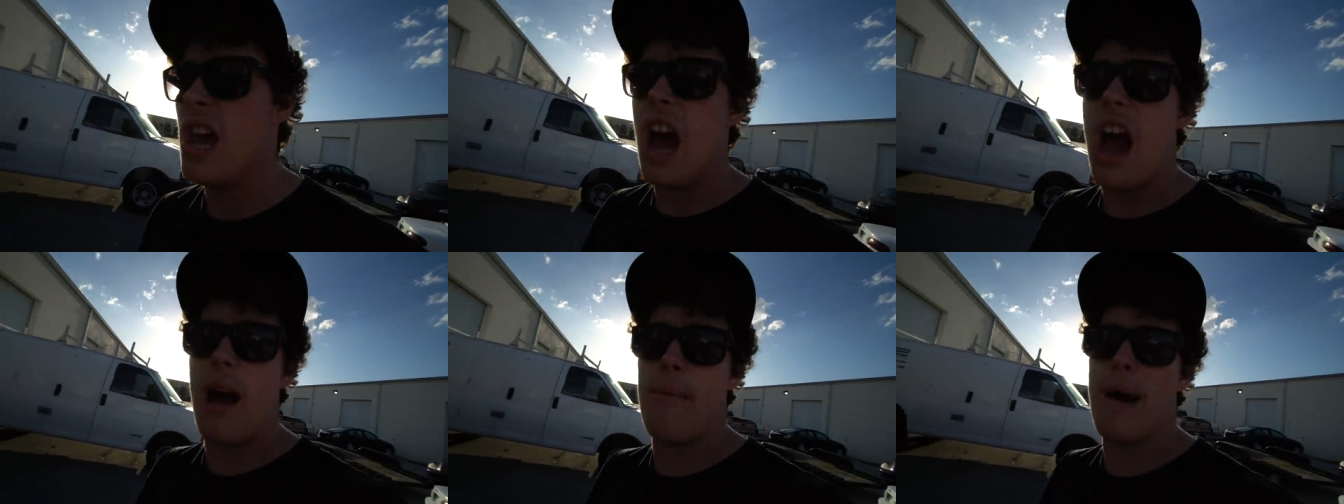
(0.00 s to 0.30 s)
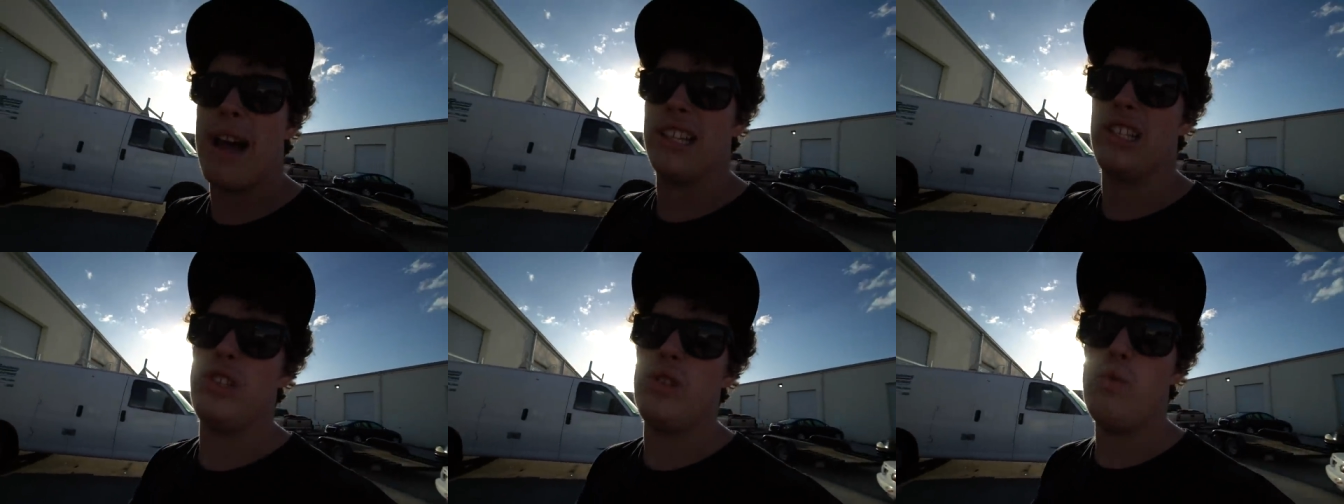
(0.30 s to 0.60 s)
Um,
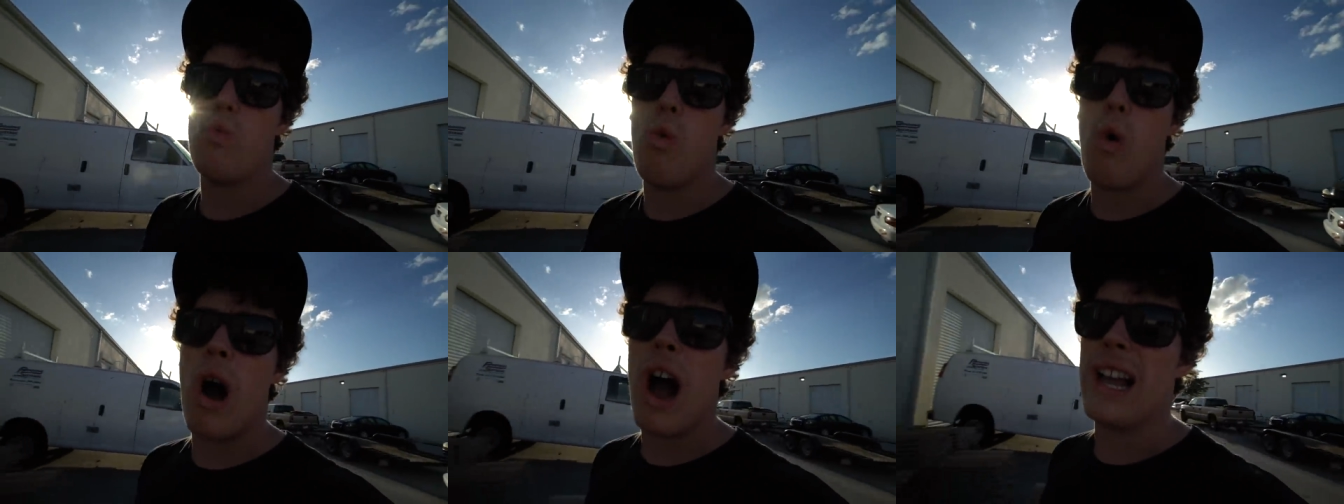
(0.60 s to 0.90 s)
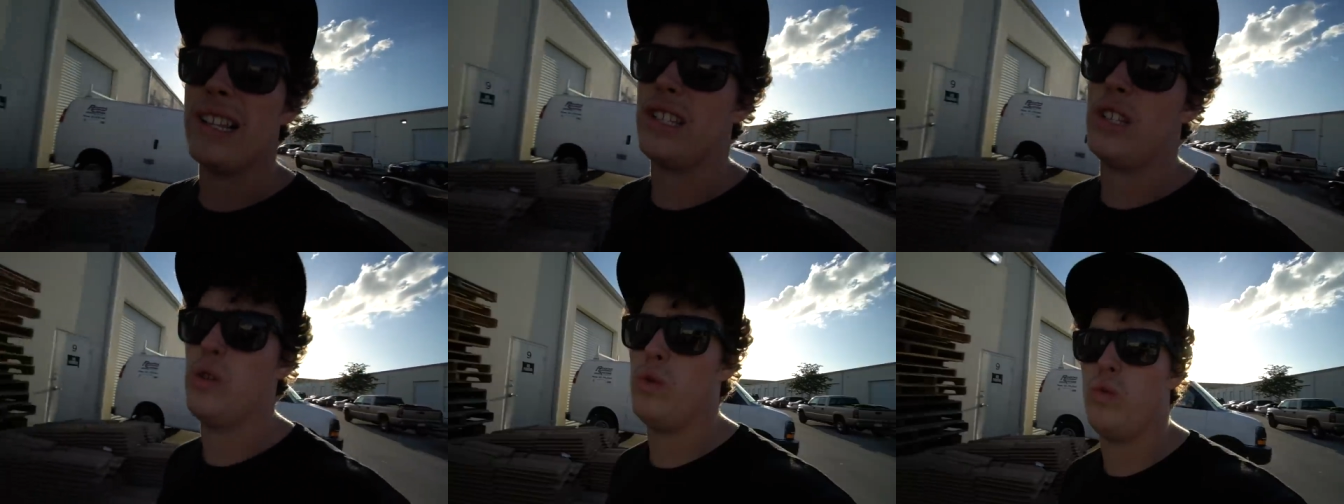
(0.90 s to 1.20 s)
I do
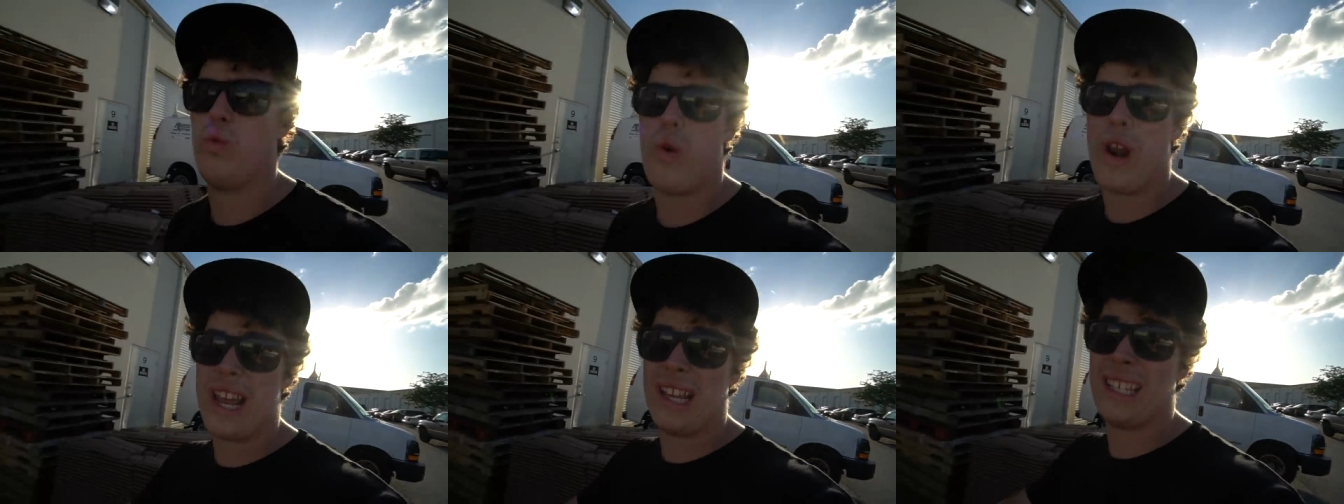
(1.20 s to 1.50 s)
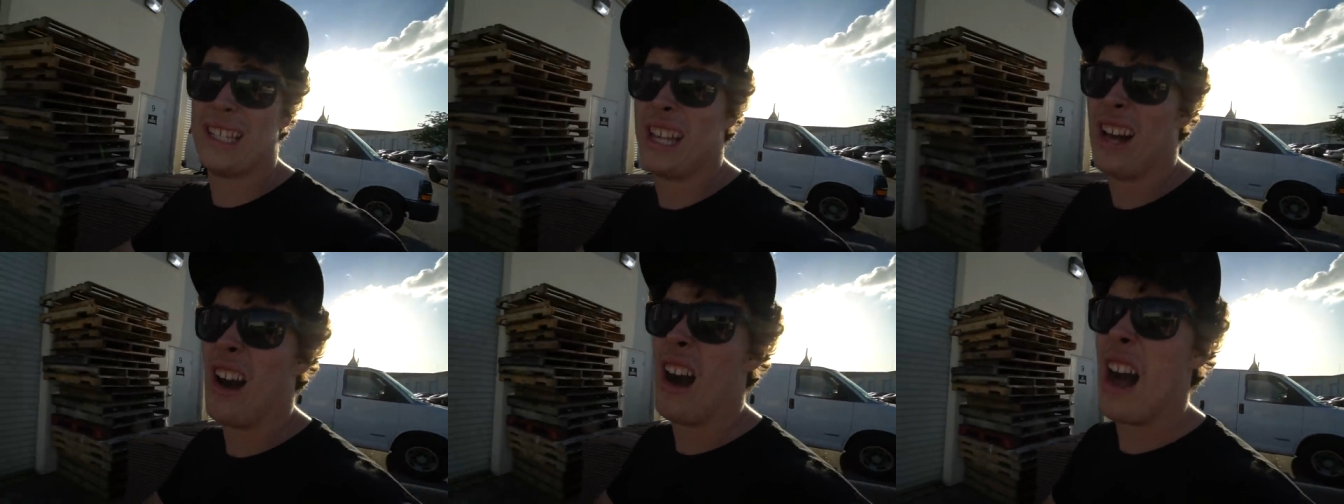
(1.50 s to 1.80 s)
want to
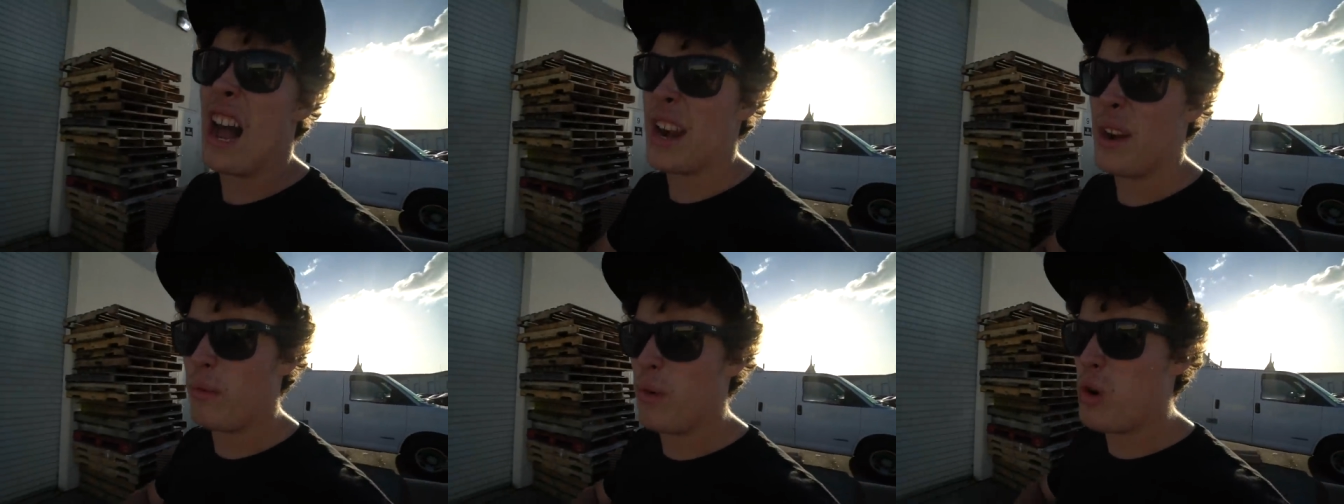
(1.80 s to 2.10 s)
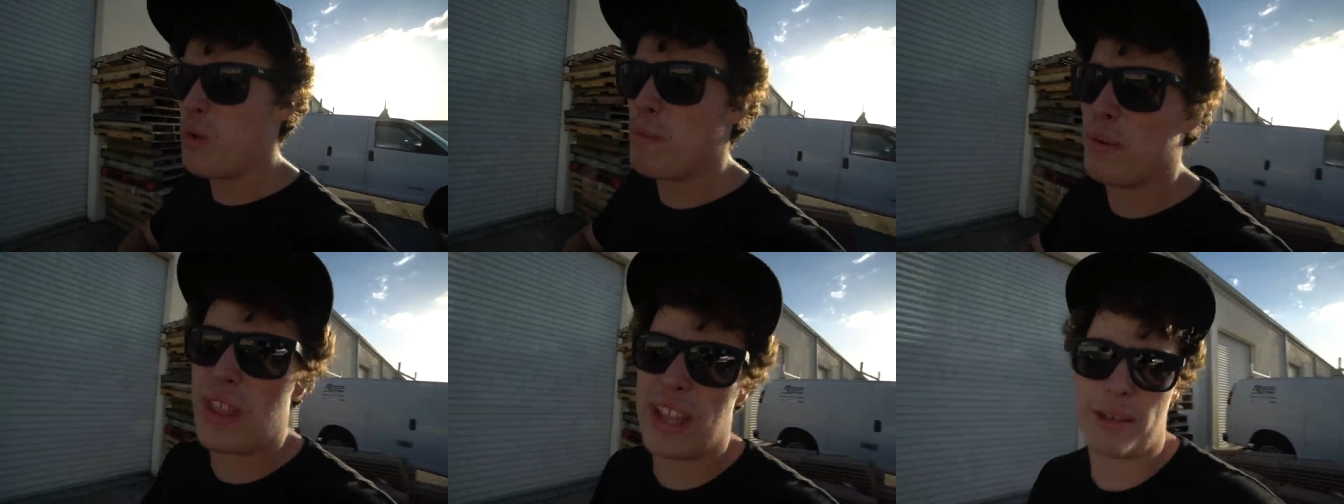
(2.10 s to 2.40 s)
race the
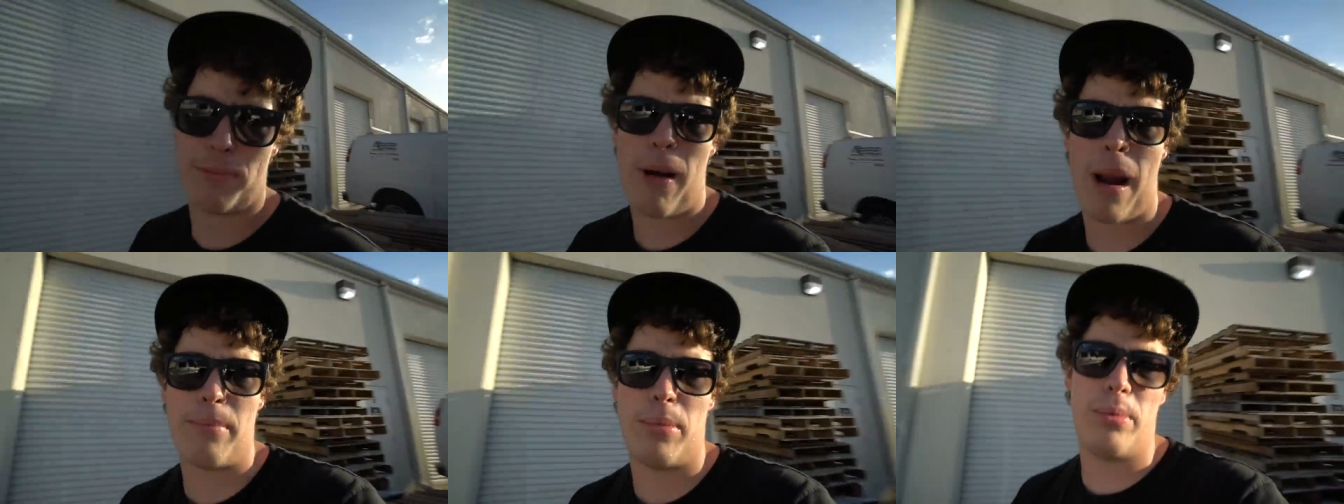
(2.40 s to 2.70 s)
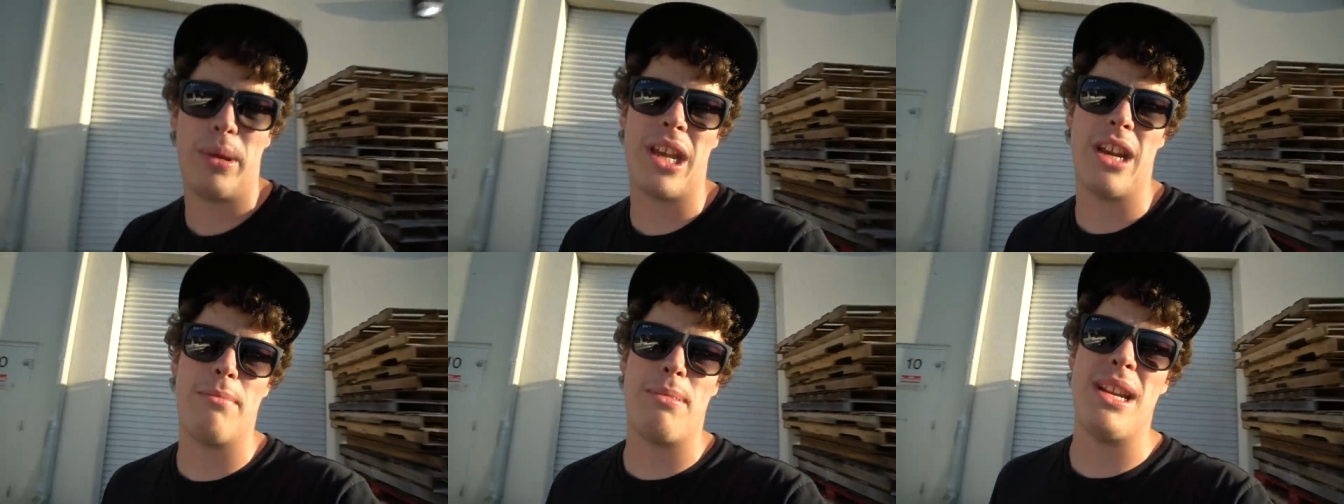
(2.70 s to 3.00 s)
Hondaru, but that's
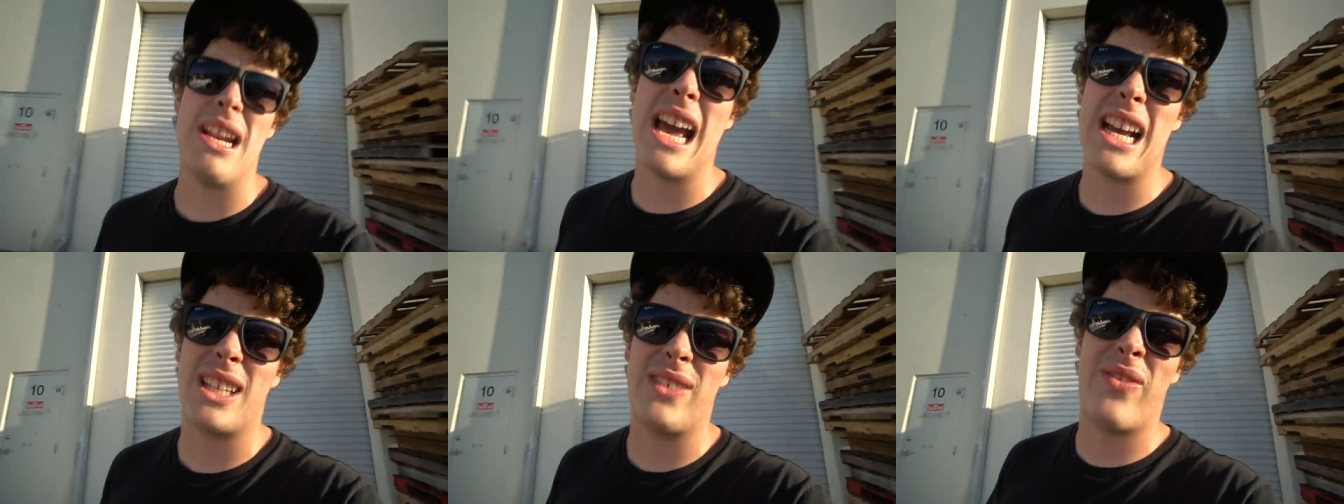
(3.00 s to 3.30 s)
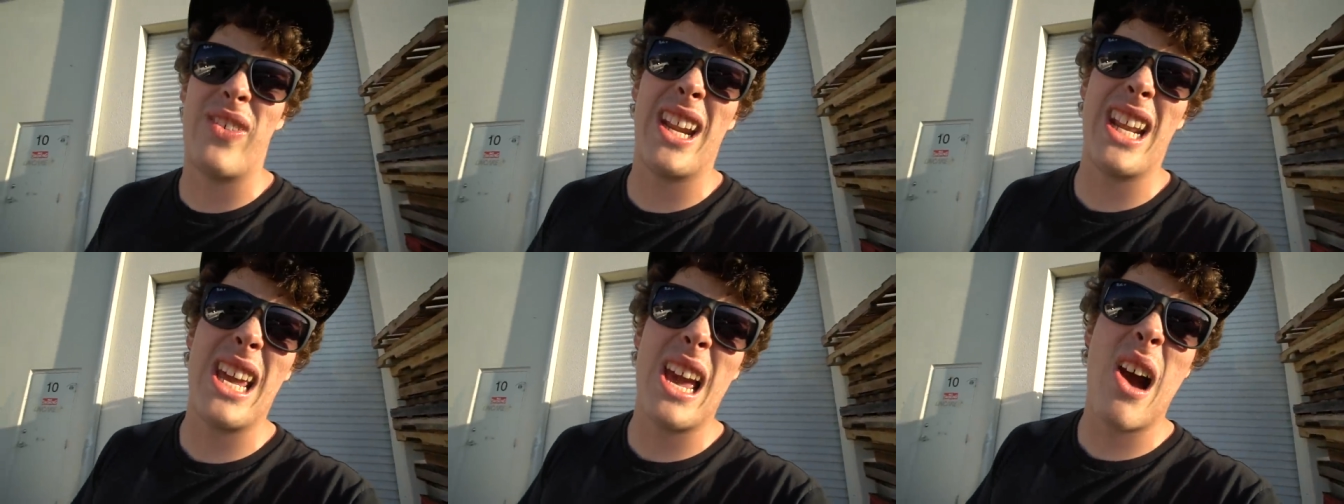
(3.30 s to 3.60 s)
probably gonna be next
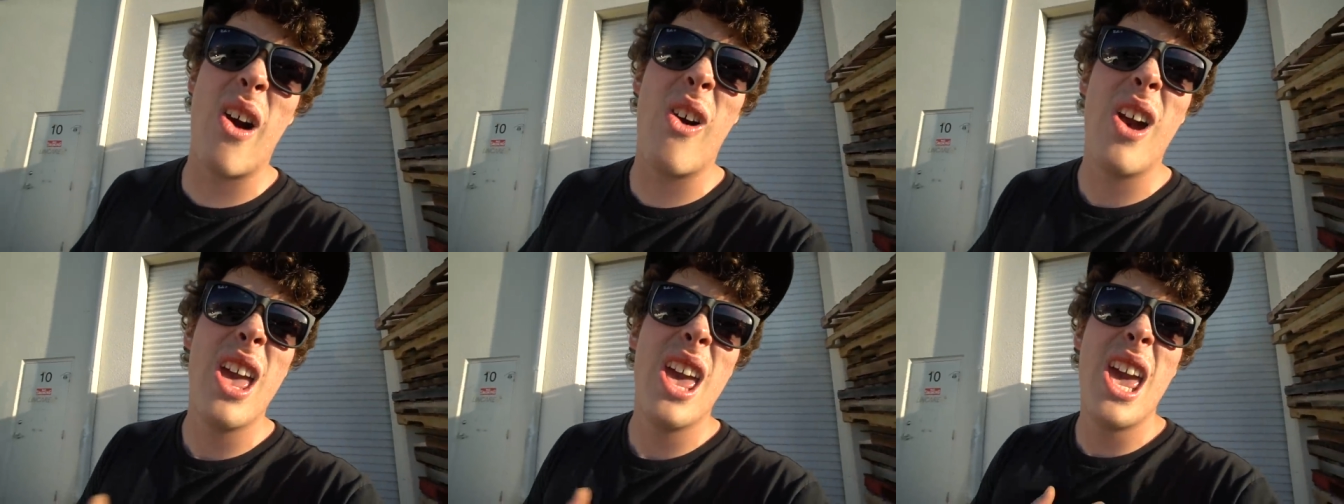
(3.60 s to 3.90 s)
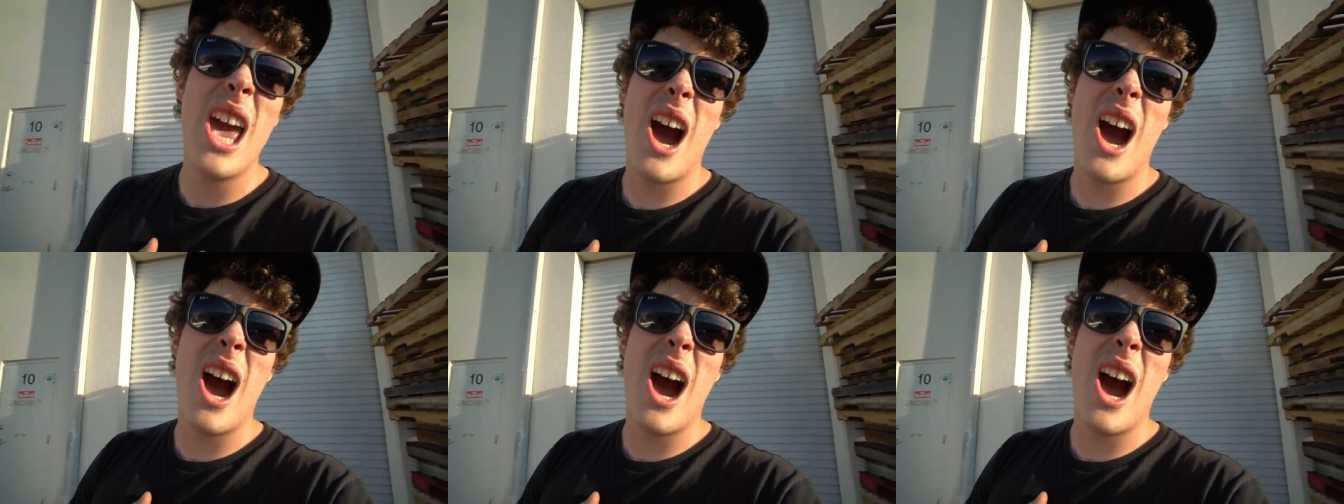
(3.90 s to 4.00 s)
video.